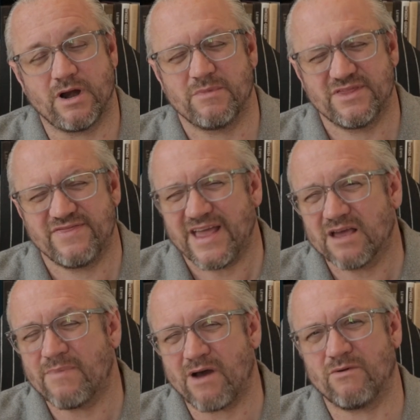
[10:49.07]
I mean, think
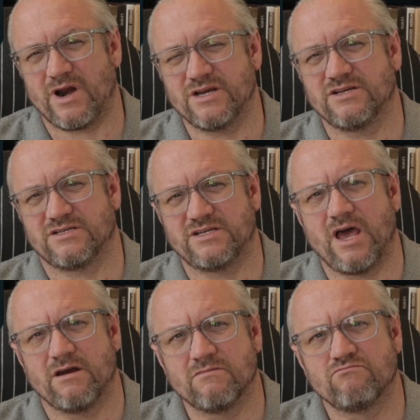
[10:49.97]
about what I just
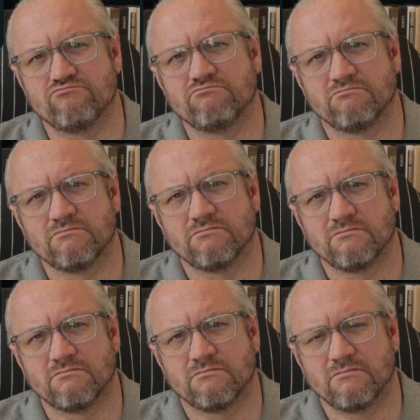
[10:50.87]
said.
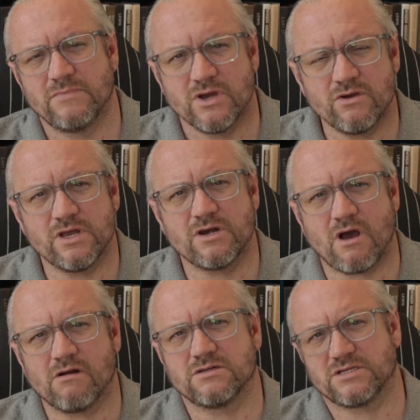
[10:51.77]
$1 million
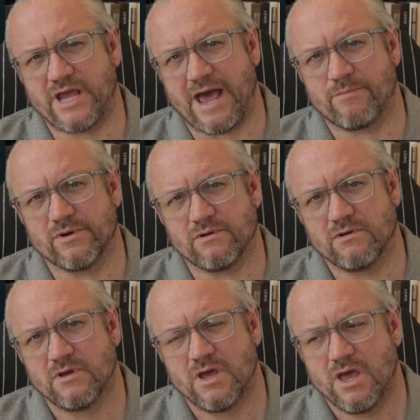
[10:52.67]
of capital,
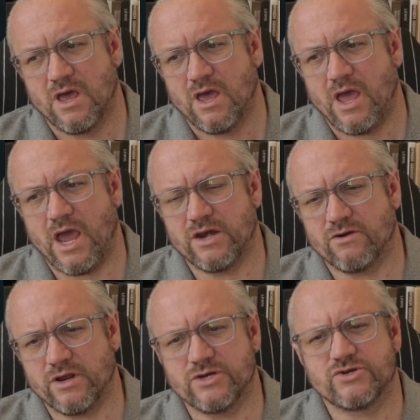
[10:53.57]
and
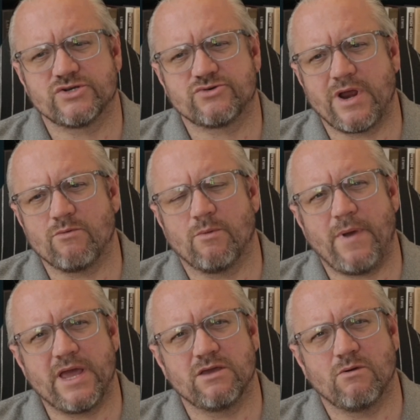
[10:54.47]
your interest rate will
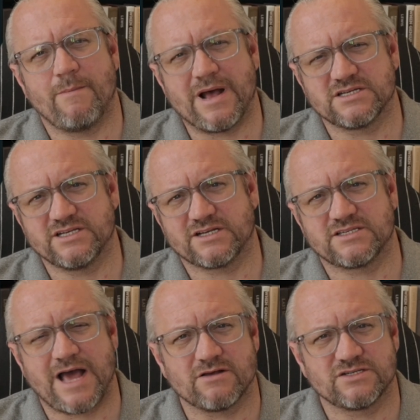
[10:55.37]
pay you about
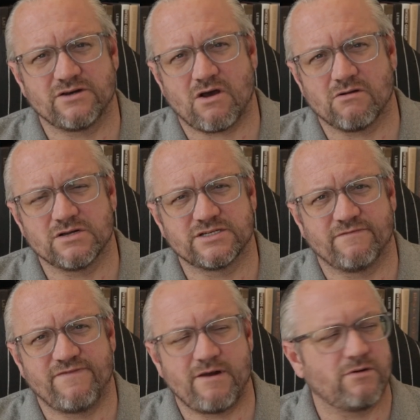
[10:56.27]
$6,000
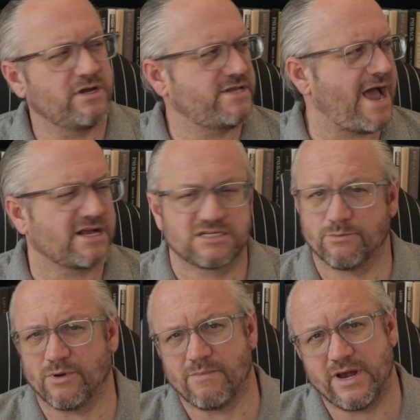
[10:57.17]
of federally
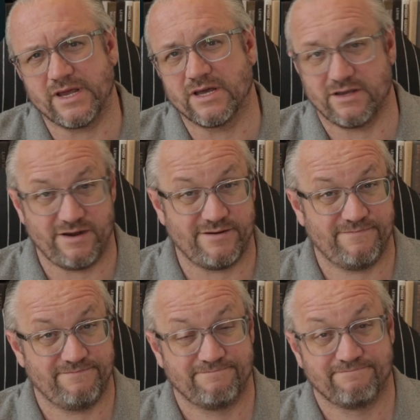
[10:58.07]
taxable money a year.
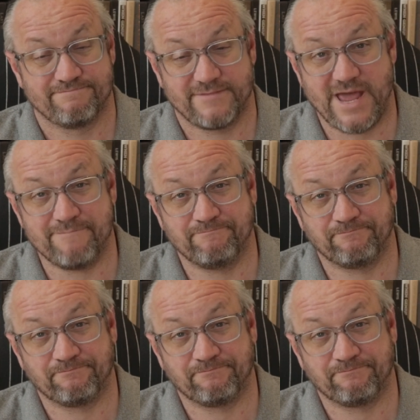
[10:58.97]
Okay?